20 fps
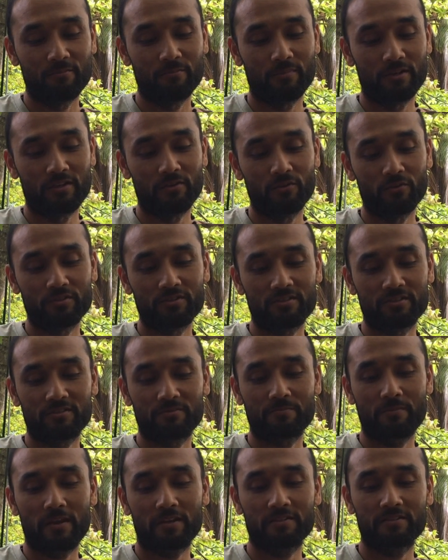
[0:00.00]
but looks
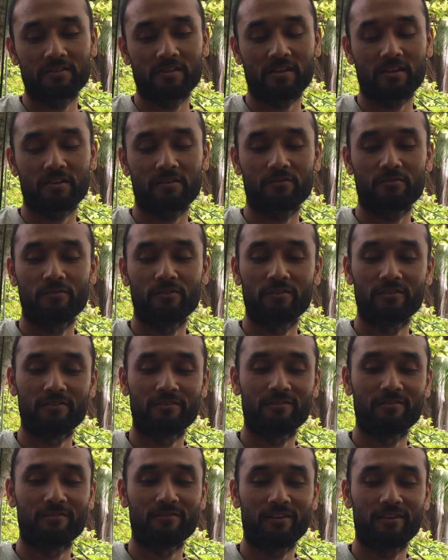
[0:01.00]

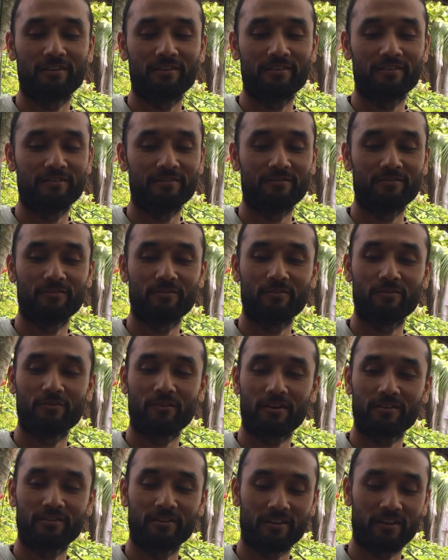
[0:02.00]
spectacular and you know
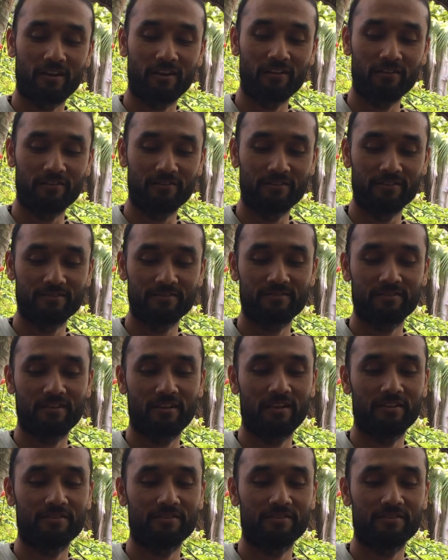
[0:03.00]
look at the color it's